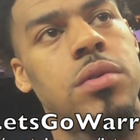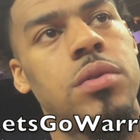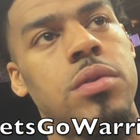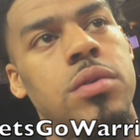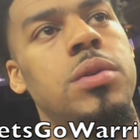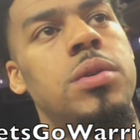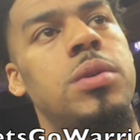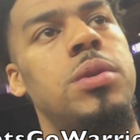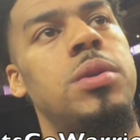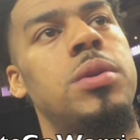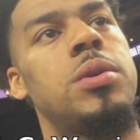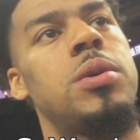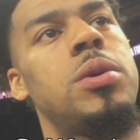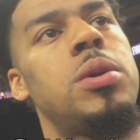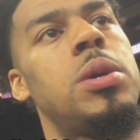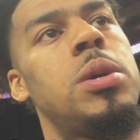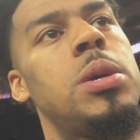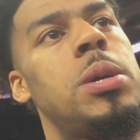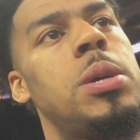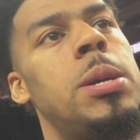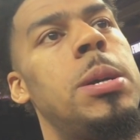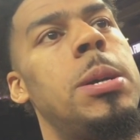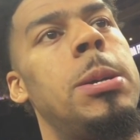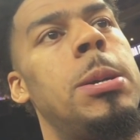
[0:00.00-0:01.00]
You must be
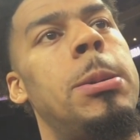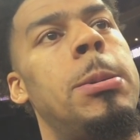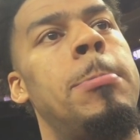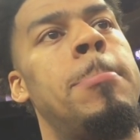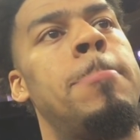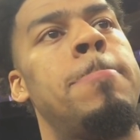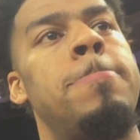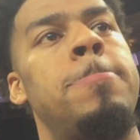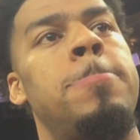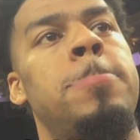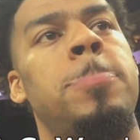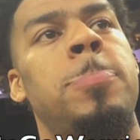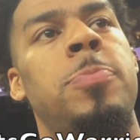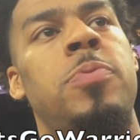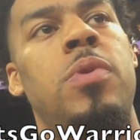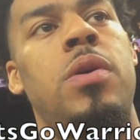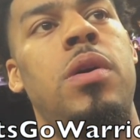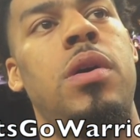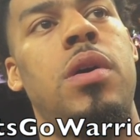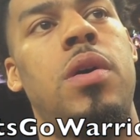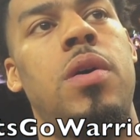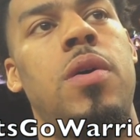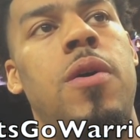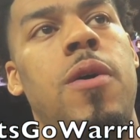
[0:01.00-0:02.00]
really close with
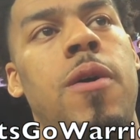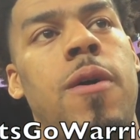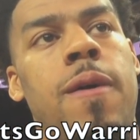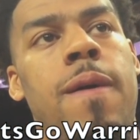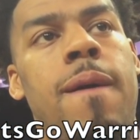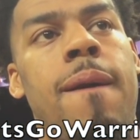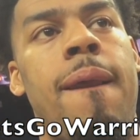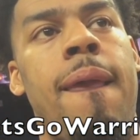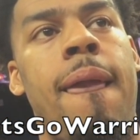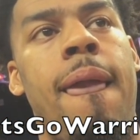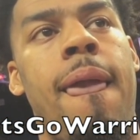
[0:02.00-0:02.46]
Coach Kerr now.